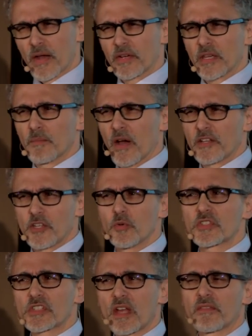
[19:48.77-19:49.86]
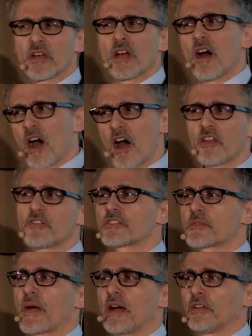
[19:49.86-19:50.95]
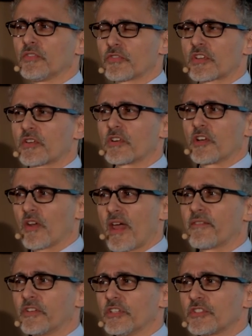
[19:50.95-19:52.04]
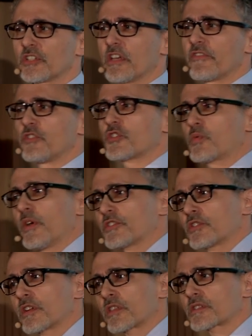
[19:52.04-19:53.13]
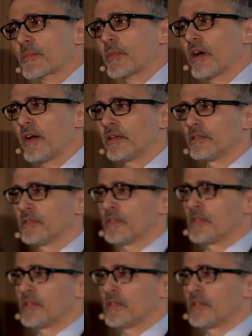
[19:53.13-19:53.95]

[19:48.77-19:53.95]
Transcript: Bearing in mind, you would save hundreds of pounds, generally, on average, if you switched to another supplier.